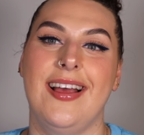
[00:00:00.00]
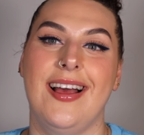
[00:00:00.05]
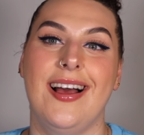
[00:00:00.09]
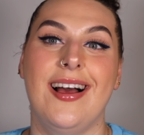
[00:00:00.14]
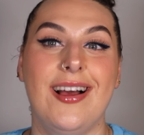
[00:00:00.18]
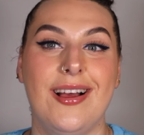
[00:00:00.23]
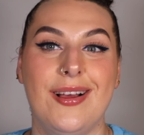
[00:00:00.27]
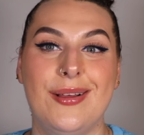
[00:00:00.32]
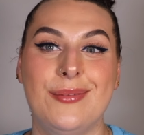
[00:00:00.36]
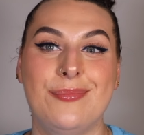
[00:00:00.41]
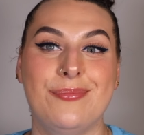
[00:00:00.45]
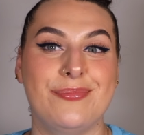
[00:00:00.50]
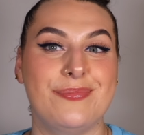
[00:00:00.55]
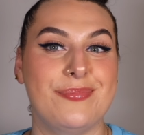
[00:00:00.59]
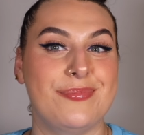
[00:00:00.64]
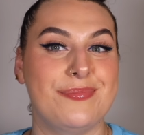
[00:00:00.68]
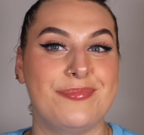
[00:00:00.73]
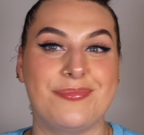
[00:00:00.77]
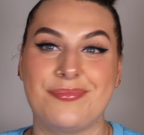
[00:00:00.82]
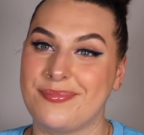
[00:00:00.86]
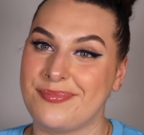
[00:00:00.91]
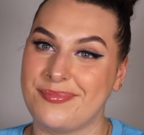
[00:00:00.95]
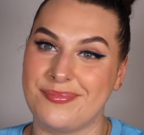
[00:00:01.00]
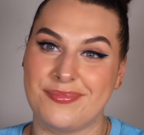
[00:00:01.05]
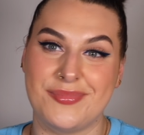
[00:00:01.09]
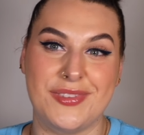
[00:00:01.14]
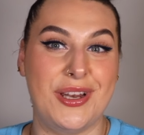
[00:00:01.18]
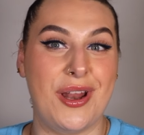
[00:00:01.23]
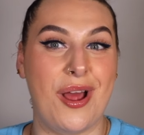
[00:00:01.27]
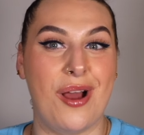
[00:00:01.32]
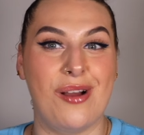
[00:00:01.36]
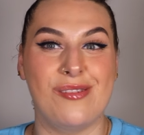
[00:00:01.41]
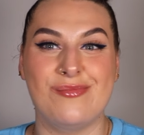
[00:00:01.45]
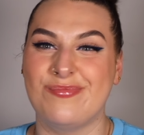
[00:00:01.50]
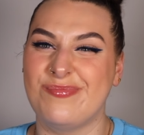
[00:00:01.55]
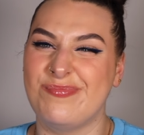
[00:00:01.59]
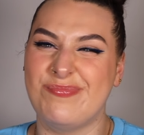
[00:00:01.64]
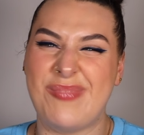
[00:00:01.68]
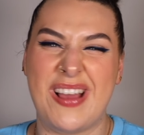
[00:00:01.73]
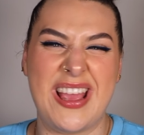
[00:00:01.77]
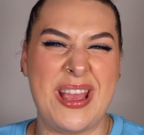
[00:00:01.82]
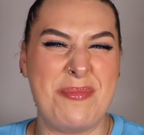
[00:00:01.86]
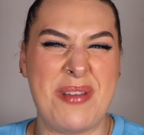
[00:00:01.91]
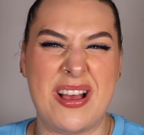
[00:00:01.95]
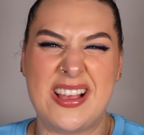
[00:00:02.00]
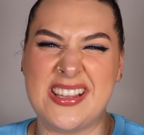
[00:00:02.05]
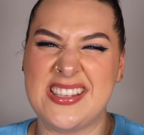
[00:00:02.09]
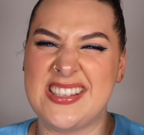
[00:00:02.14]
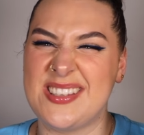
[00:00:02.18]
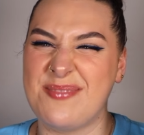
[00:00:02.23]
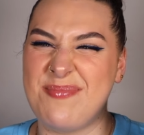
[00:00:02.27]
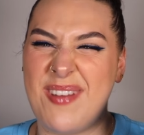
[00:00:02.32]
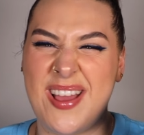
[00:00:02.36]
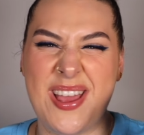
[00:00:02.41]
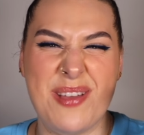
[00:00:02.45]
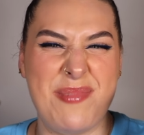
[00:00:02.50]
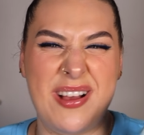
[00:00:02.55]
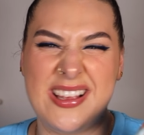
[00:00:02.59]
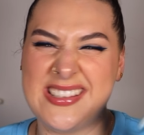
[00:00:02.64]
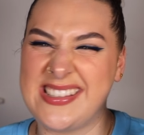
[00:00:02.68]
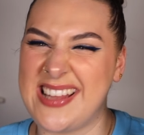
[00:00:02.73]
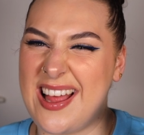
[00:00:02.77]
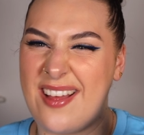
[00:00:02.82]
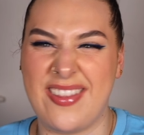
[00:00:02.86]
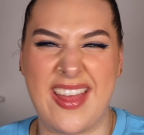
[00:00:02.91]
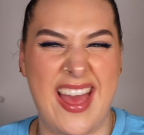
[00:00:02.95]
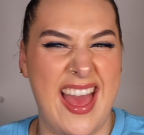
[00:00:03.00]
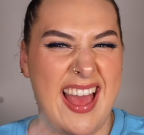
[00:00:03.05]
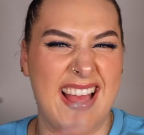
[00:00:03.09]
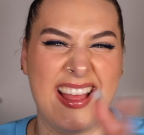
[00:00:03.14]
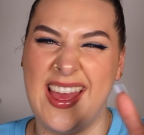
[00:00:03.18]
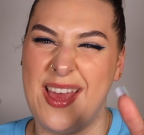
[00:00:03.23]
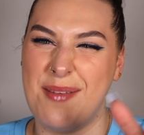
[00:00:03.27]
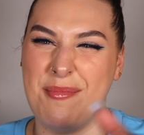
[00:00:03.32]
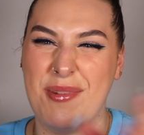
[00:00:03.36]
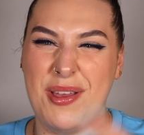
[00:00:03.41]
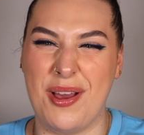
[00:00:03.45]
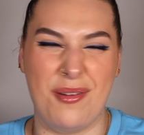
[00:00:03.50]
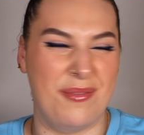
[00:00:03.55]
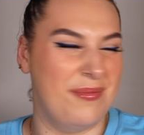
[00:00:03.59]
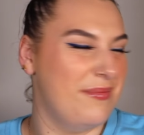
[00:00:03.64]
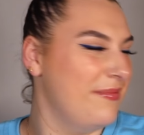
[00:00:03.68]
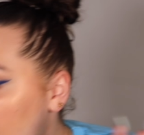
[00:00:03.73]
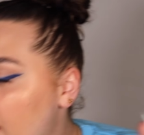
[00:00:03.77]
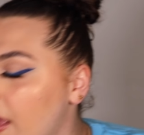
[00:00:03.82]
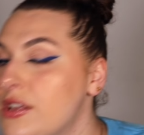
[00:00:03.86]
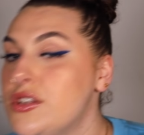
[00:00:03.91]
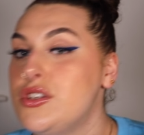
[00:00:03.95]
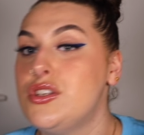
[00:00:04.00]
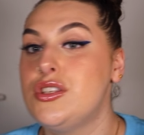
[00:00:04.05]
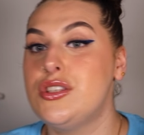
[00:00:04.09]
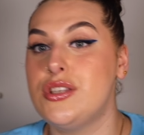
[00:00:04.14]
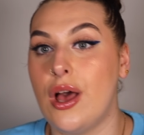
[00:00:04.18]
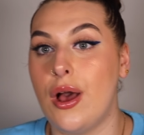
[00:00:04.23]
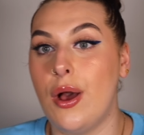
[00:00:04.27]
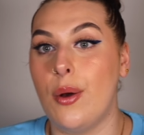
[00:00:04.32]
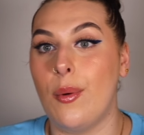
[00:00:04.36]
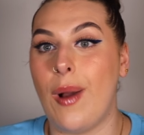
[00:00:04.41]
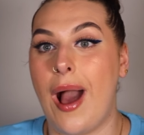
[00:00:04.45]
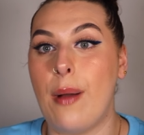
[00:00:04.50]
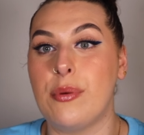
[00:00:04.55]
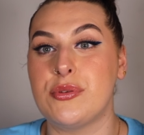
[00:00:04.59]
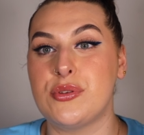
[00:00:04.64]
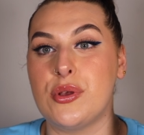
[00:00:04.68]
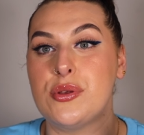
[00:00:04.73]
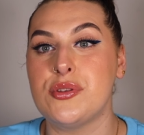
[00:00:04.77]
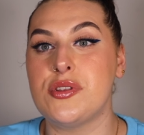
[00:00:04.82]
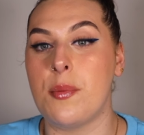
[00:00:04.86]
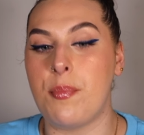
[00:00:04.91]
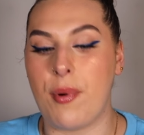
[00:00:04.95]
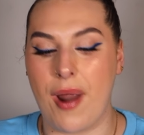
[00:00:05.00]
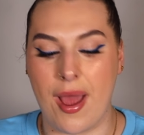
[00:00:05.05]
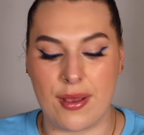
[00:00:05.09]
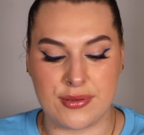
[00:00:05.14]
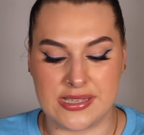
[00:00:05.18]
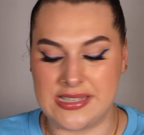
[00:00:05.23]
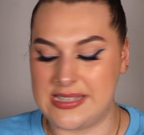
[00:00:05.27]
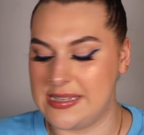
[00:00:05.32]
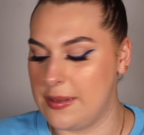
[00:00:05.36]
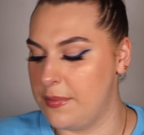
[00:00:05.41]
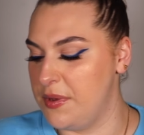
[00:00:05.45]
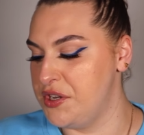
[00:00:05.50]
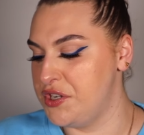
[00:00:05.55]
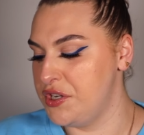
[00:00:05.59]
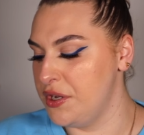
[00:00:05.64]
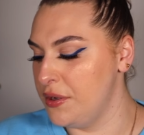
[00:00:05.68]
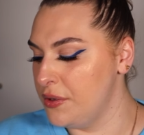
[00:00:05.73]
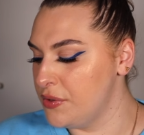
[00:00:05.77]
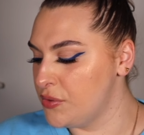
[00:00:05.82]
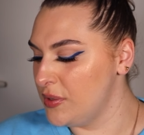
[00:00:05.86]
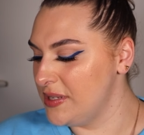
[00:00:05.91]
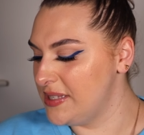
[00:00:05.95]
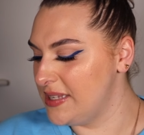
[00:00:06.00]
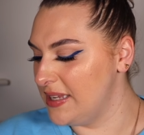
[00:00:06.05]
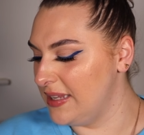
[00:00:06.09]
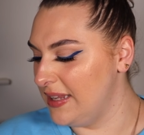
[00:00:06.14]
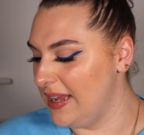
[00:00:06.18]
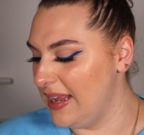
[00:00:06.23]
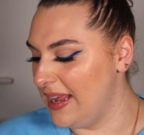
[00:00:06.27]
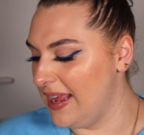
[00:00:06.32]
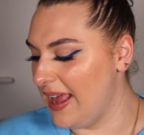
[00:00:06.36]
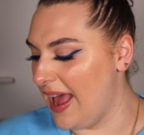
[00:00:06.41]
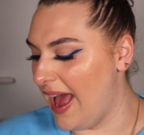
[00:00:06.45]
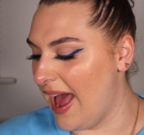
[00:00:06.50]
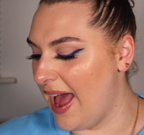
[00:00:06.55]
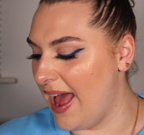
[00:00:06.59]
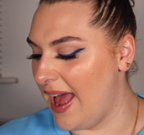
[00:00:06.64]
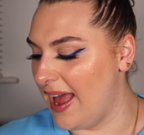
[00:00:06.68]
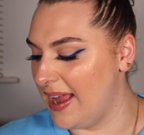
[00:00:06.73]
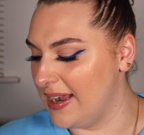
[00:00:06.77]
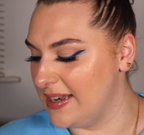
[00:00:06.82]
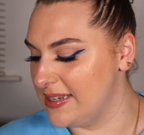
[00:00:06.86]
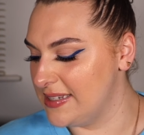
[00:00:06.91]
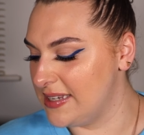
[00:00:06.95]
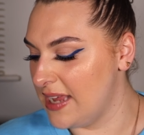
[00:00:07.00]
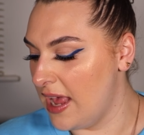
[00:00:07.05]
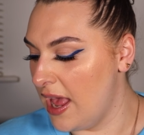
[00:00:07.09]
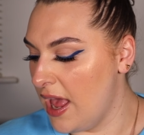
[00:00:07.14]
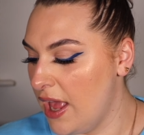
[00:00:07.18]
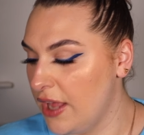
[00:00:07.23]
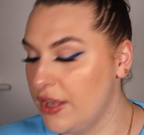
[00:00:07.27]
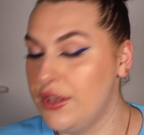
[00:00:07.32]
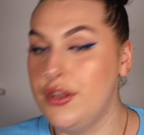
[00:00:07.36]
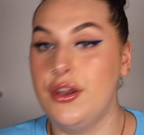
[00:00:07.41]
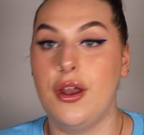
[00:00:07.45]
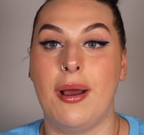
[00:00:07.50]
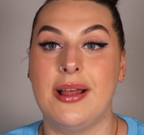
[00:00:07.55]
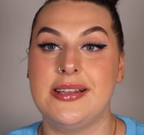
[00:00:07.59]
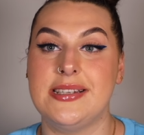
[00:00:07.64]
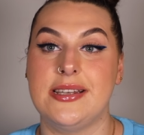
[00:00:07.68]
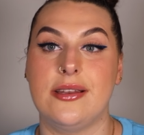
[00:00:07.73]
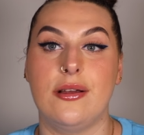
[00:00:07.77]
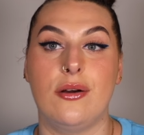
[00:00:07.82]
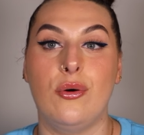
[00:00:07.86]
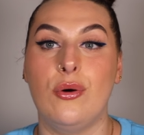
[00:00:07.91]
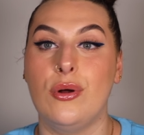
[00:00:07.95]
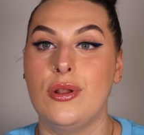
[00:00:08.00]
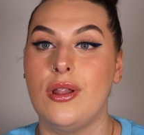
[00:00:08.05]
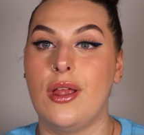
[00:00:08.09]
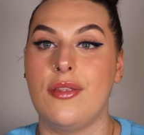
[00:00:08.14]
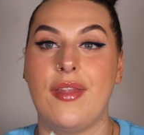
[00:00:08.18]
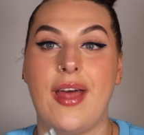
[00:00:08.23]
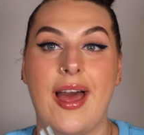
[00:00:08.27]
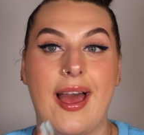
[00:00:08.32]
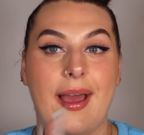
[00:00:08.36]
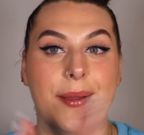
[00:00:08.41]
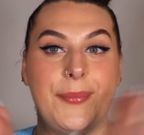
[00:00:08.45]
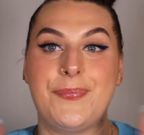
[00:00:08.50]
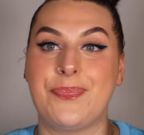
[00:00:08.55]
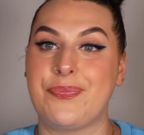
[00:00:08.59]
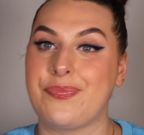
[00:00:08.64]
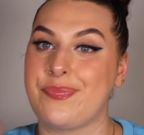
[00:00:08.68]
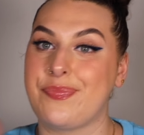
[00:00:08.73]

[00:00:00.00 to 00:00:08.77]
You know, my email's down there. Hit me up. So I was also browsing Simi shoes recently, and you know, I did a haul on that